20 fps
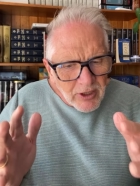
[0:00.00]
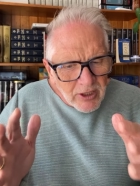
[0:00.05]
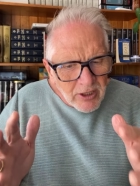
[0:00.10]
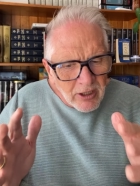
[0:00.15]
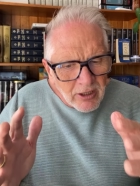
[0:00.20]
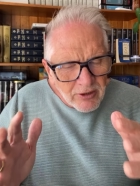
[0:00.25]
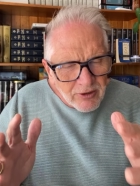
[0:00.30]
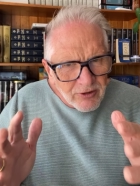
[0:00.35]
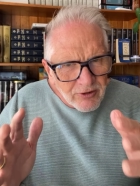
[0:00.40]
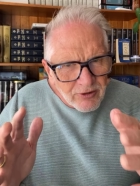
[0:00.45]
The
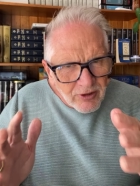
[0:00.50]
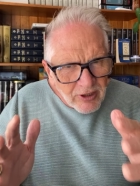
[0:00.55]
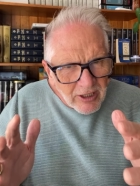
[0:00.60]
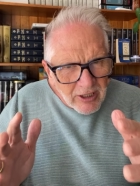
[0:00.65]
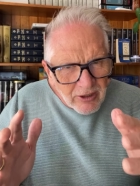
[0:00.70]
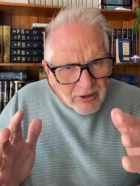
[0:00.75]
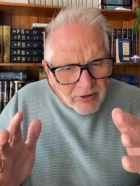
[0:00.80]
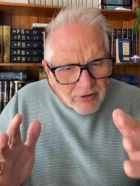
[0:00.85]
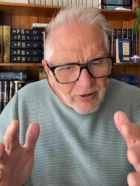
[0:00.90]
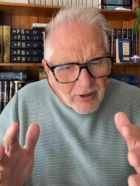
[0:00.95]
hidden
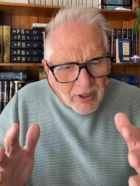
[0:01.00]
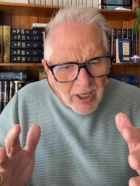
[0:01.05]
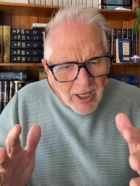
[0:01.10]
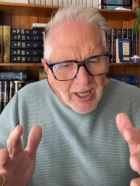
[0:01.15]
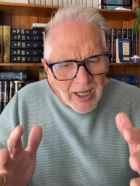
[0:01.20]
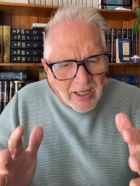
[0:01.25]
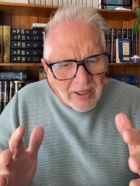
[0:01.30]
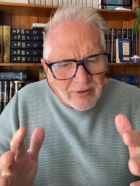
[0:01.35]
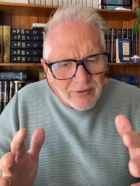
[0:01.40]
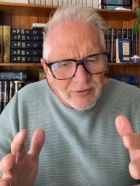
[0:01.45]

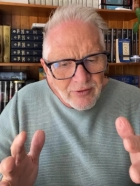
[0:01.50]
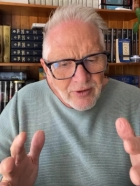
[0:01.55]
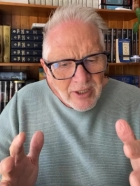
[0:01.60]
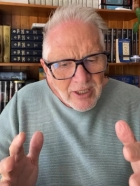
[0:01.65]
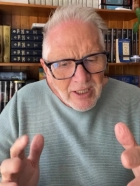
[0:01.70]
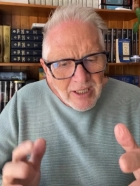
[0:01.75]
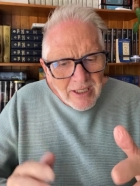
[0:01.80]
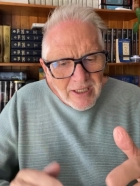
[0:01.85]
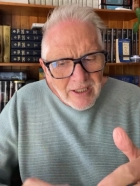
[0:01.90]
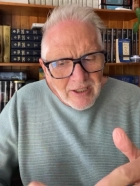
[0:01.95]
aspect of the
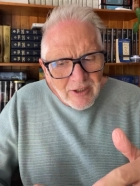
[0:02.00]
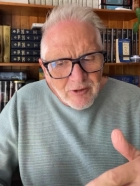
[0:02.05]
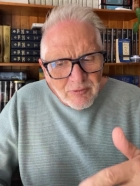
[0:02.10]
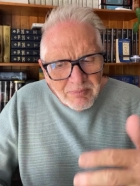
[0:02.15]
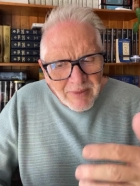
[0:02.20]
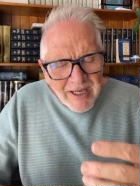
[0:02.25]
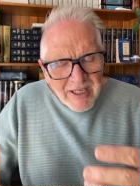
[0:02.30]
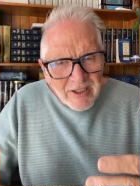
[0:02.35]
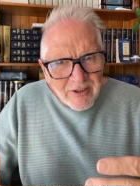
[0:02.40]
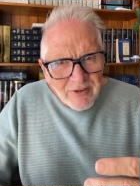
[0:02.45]
God
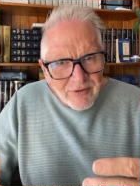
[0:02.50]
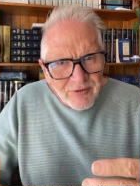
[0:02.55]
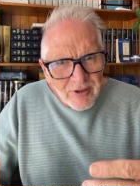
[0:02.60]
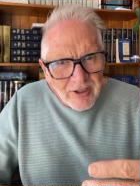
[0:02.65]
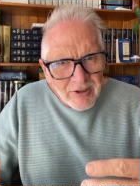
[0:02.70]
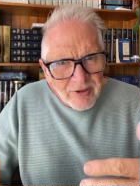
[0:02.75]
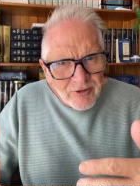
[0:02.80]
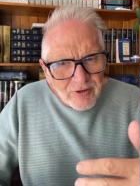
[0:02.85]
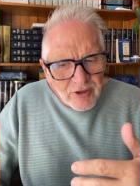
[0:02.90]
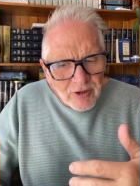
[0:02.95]
seeker's
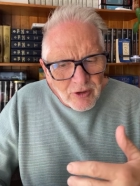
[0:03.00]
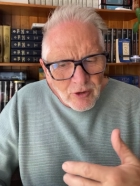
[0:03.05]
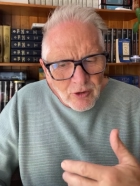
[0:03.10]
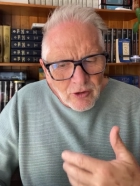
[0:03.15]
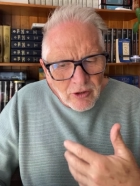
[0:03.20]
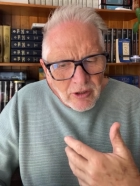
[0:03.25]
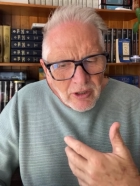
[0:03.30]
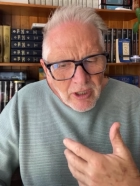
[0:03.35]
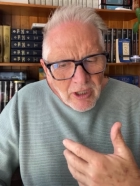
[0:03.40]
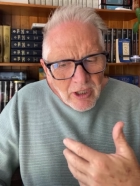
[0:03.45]
life
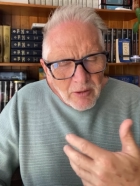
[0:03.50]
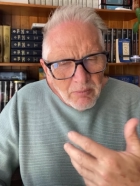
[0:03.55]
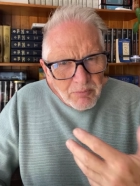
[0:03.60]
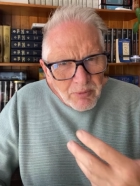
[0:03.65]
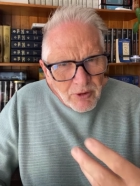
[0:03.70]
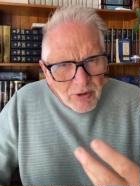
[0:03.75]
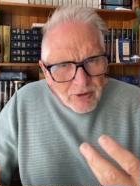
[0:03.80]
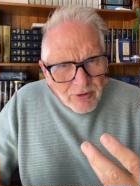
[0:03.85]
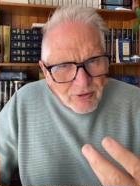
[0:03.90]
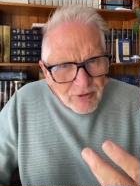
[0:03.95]
is
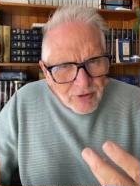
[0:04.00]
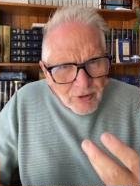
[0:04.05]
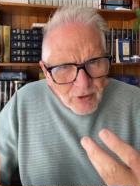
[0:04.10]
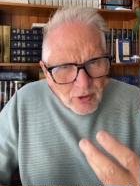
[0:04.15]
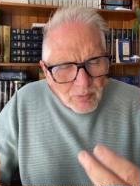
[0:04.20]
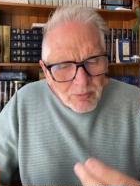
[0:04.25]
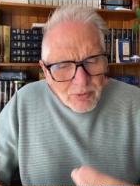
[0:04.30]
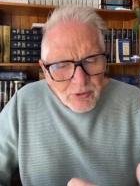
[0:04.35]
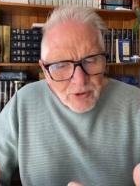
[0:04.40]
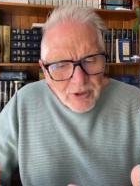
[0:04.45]

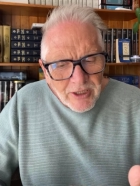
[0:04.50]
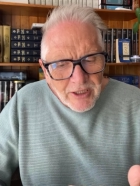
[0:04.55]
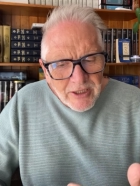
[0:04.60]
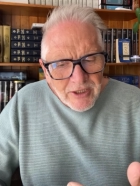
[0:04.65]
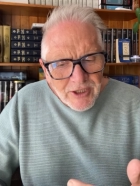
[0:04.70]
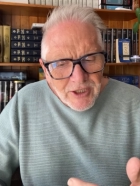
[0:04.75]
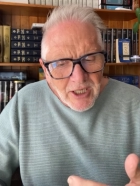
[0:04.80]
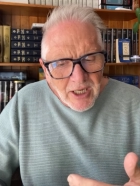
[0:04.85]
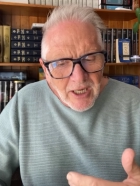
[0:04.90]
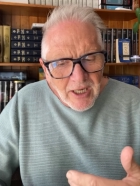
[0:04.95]
manifest in
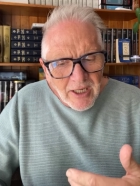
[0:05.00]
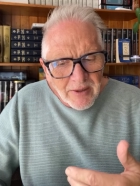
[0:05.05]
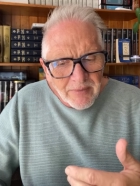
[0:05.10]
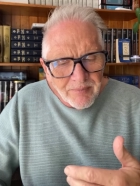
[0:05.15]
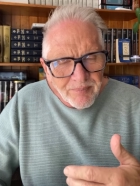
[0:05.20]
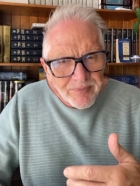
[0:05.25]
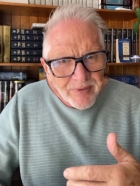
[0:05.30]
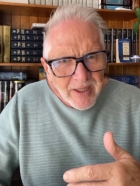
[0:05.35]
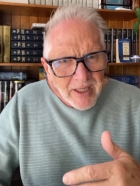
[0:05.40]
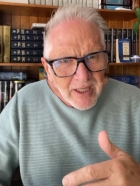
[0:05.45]
your
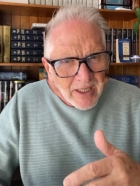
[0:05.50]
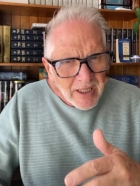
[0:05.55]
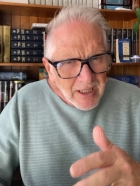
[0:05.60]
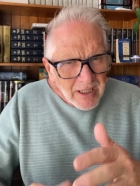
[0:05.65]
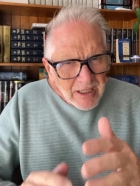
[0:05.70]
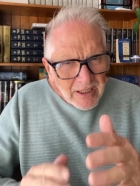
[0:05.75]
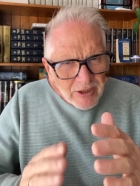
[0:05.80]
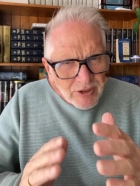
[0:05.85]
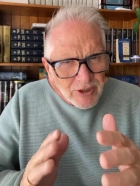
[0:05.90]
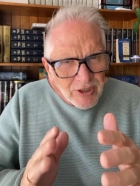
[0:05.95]

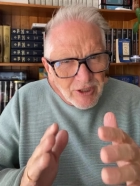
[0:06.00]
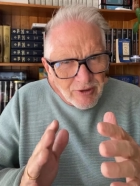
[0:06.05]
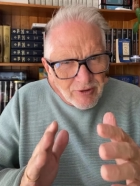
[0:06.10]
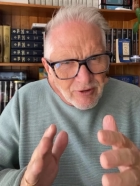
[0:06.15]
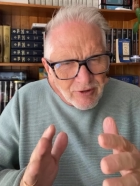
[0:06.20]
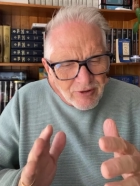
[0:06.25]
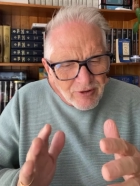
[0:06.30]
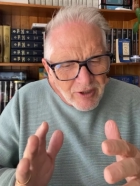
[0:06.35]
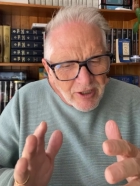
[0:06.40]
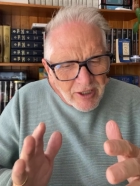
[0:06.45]
personal prayer
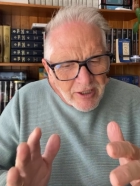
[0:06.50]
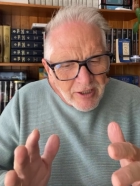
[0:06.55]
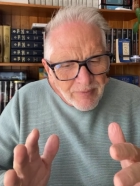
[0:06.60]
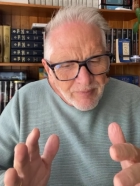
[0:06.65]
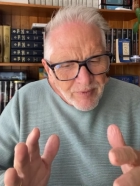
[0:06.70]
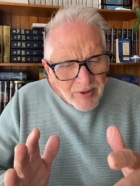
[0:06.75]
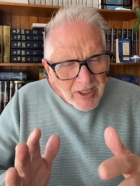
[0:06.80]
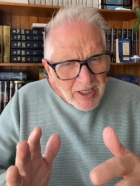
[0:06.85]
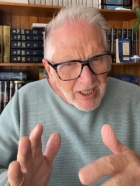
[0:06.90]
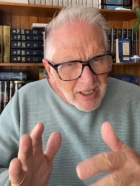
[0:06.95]

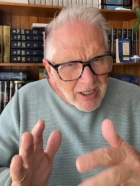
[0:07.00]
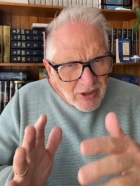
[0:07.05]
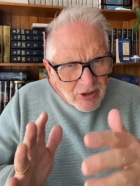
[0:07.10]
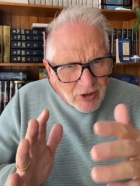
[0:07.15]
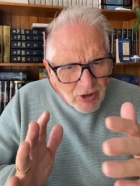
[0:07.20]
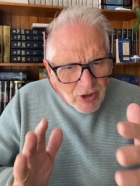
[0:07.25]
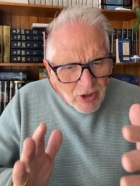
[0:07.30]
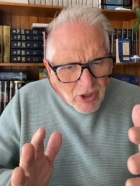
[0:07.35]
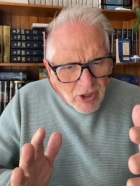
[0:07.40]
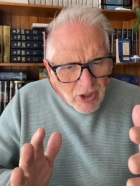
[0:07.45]
time.
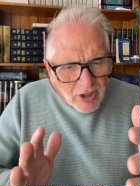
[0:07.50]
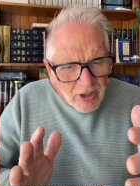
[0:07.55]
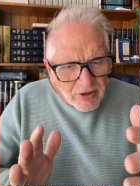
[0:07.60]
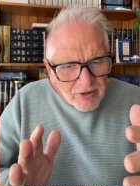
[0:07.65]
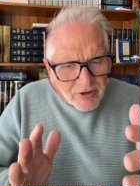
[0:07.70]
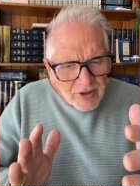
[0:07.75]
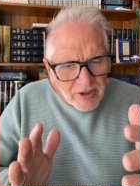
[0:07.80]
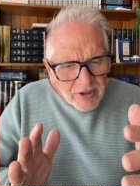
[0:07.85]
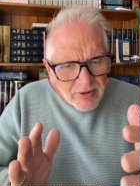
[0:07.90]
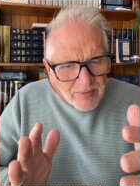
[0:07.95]

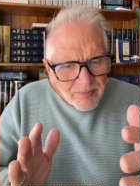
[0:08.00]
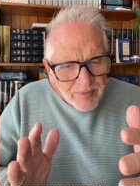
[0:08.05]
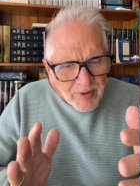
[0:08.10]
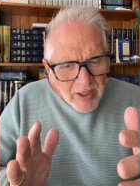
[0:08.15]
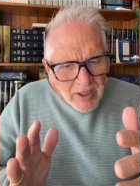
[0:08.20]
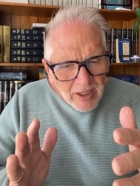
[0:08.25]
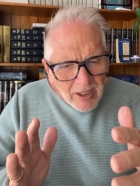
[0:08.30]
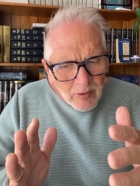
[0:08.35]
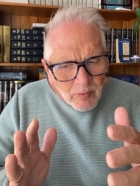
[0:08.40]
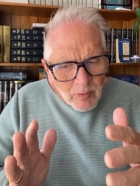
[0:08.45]
Jesus said,
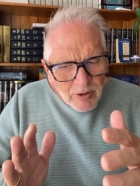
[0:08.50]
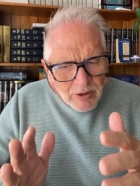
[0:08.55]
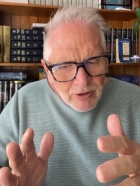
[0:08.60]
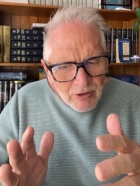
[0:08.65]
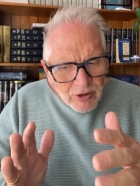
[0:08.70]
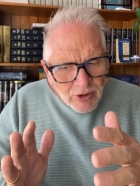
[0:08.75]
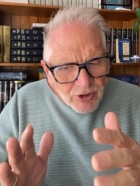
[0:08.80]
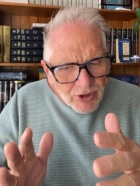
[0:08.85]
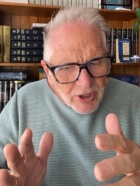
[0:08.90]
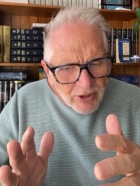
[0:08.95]
Enter
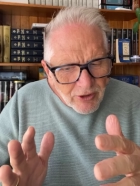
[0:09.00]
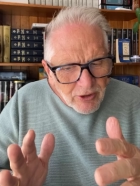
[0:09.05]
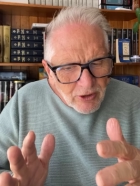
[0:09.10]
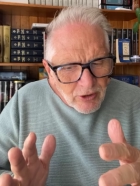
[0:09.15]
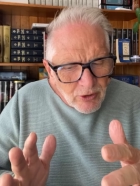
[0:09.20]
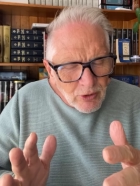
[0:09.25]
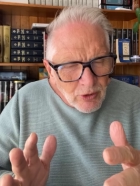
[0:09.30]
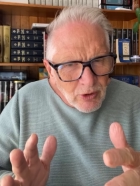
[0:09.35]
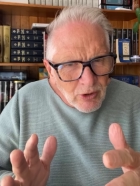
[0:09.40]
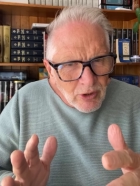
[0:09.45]
your
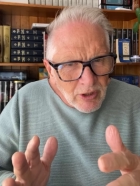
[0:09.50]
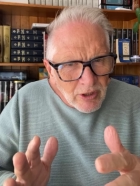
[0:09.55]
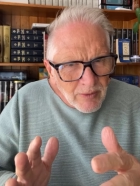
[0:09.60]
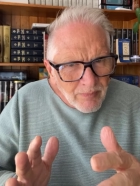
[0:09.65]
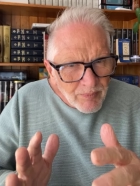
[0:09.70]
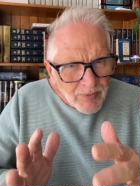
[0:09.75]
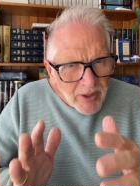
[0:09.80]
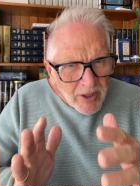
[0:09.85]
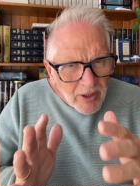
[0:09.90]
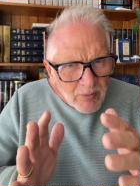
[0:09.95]
closet,
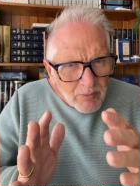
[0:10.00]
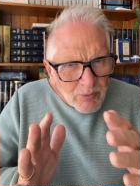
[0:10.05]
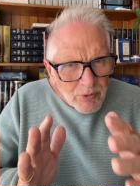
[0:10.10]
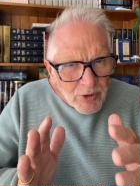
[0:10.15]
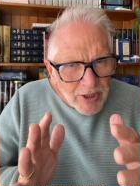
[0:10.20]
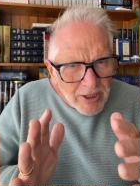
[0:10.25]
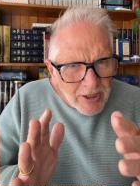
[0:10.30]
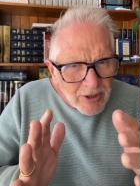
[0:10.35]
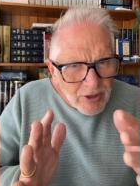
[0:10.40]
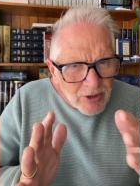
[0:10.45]
and when
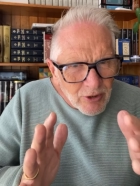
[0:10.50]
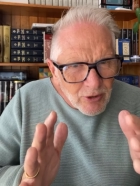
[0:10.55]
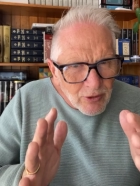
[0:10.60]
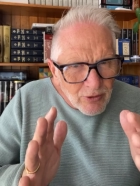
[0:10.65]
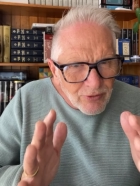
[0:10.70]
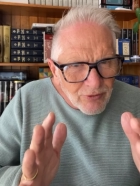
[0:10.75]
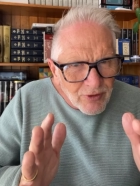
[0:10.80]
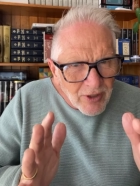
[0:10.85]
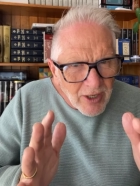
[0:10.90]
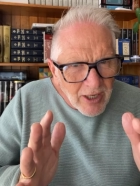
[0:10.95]
you shut the
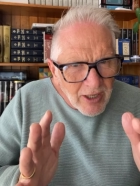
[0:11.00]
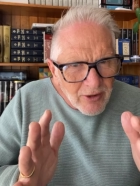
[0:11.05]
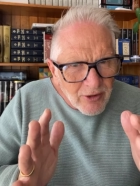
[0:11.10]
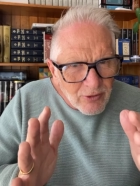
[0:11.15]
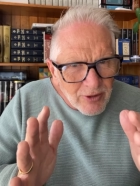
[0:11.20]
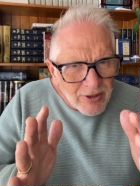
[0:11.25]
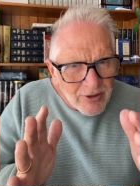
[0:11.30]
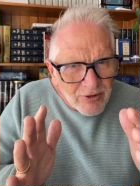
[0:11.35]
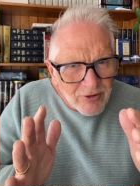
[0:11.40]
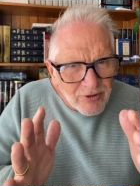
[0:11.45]
door,
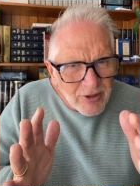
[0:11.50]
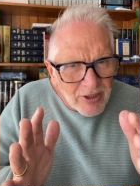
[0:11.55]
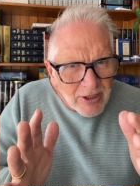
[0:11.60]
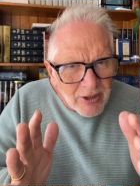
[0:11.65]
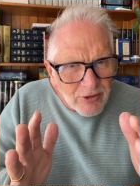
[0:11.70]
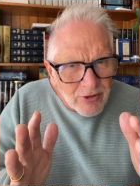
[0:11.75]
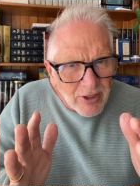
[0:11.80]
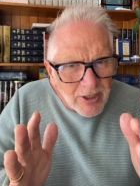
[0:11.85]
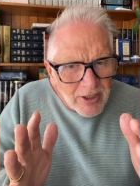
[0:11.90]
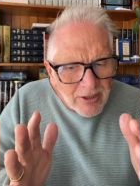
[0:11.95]

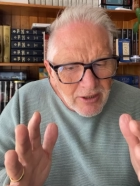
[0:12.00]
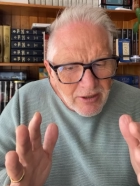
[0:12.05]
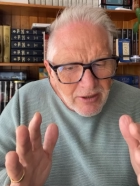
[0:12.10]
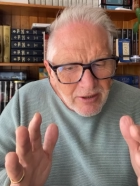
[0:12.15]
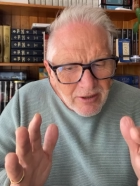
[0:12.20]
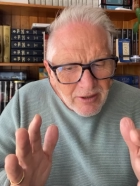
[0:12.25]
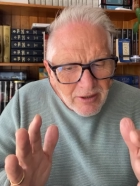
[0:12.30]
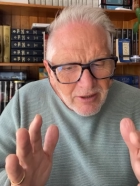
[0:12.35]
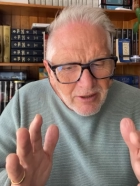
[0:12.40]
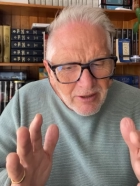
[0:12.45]
pray to your
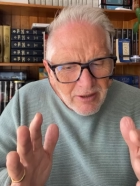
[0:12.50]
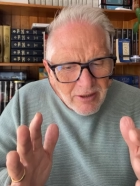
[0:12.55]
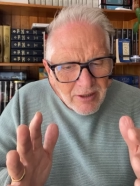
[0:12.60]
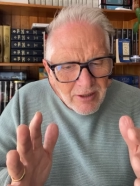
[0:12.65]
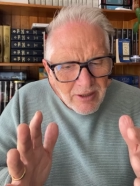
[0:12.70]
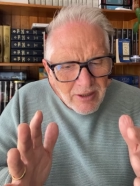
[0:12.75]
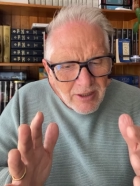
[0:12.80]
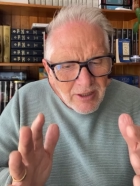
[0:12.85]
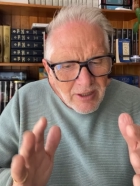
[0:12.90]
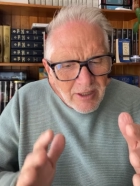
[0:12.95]

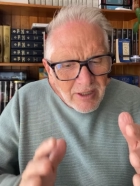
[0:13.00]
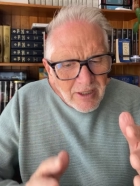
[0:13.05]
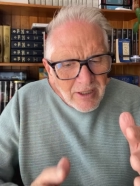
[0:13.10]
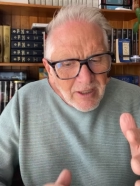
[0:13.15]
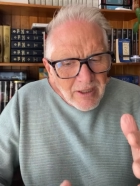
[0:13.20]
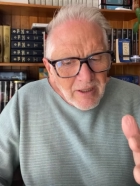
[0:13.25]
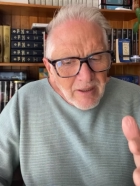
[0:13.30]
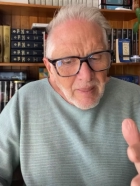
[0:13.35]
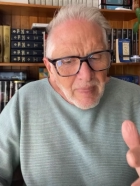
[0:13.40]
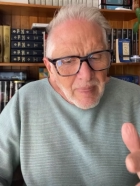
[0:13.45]
Father in
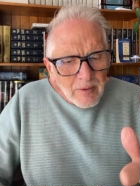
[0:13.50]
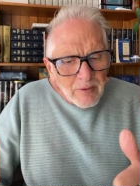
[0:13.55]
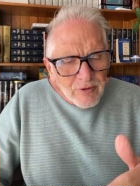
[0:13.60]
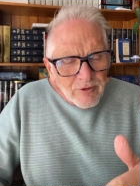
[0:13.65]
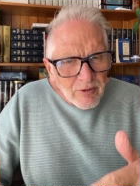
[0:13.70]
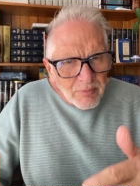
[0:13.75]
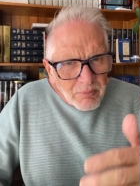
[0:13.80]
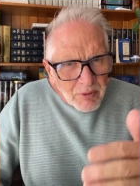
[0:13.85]
secret.